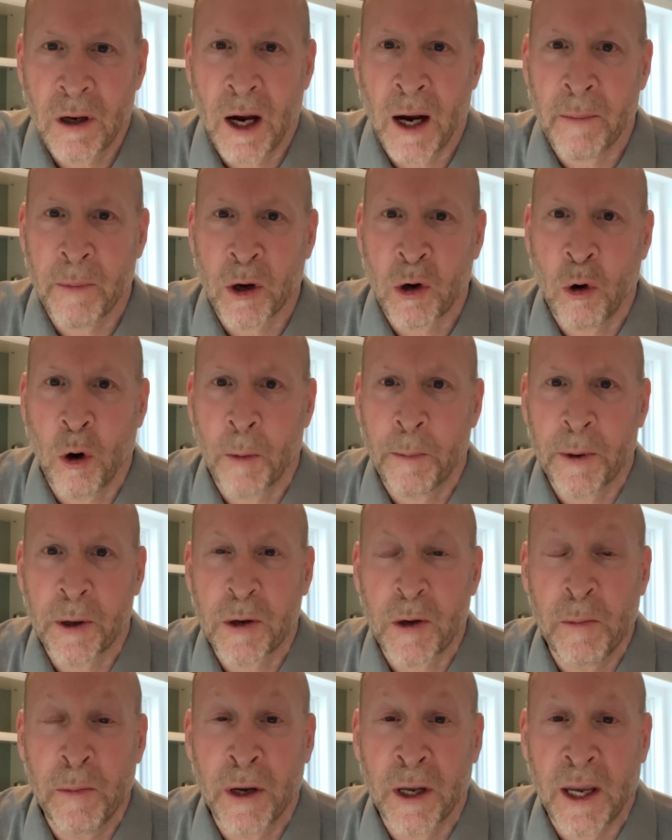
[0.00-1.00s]
I'm a corporate
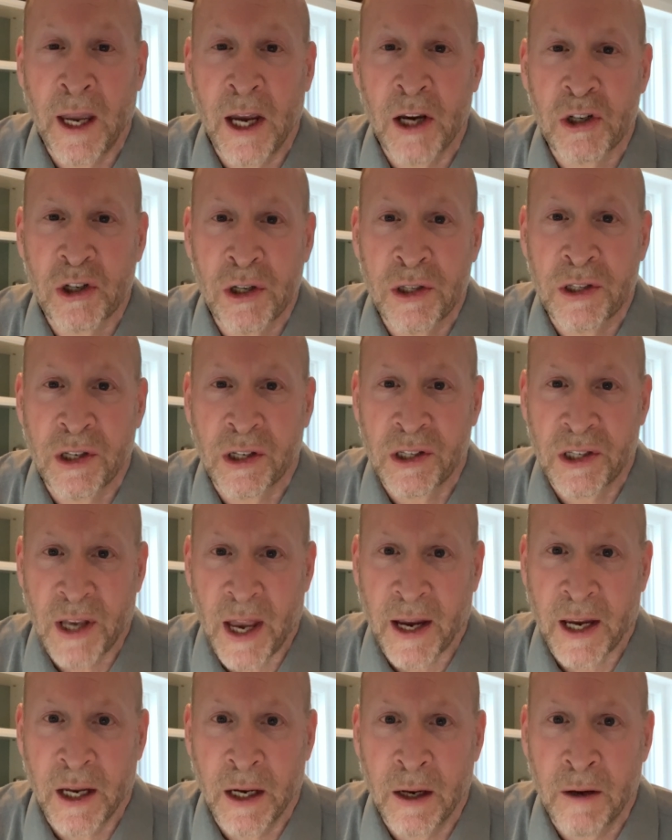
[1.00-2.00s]
communications
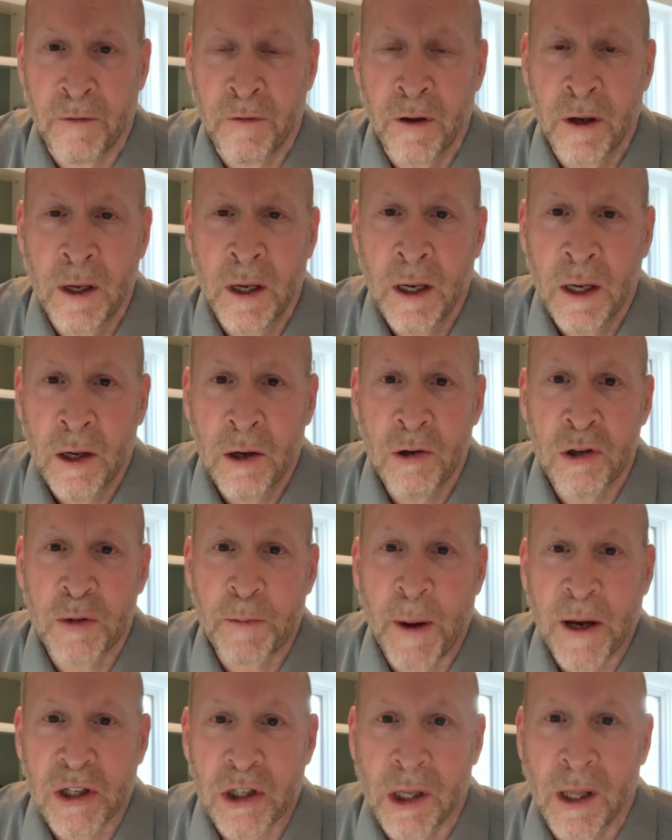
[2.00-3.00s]
executive who
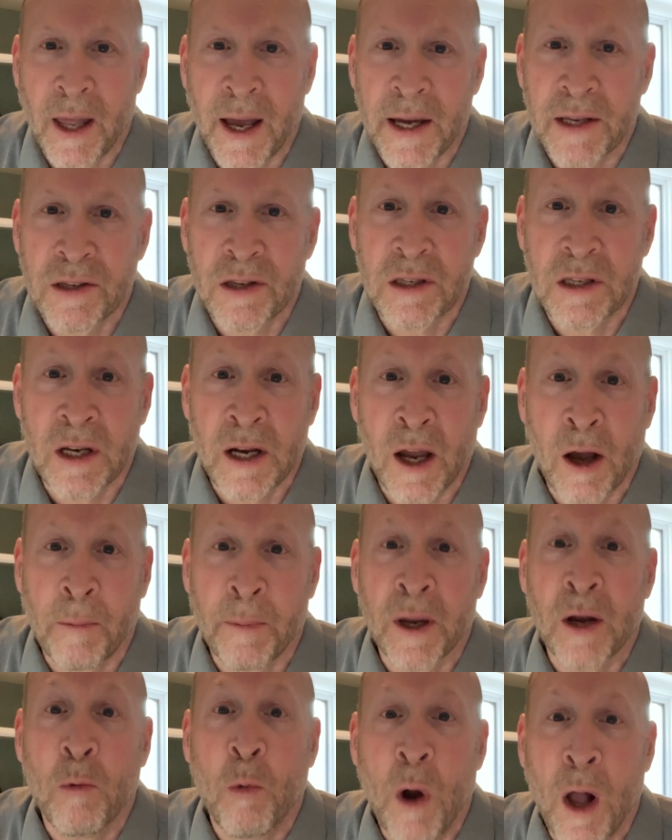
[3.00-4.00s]
specializes in
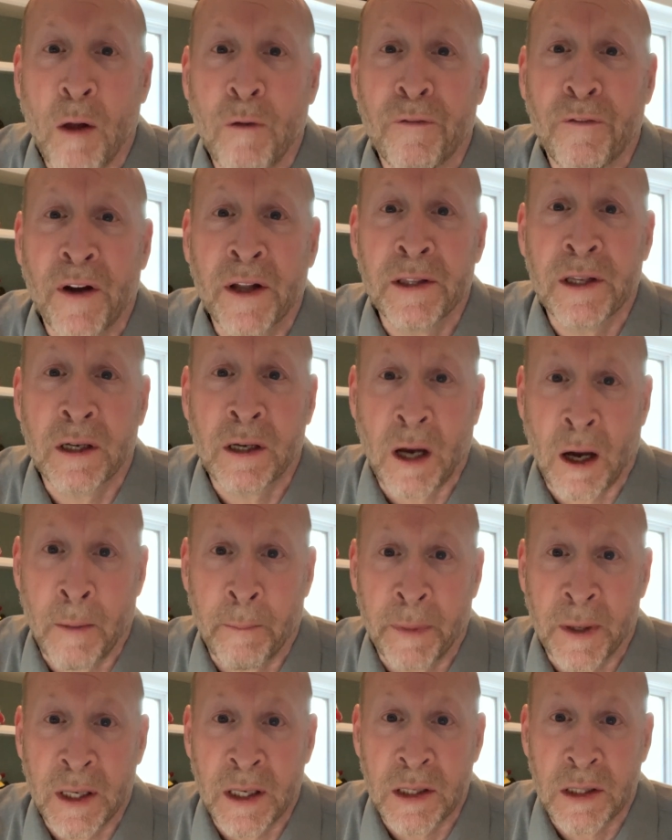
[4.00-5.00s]
helping well-funded
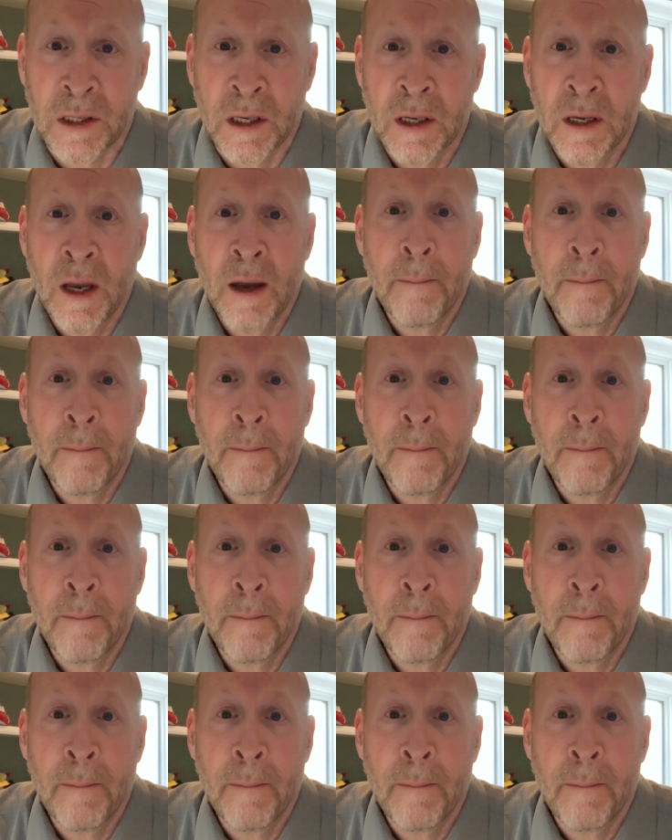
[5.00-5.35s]
companies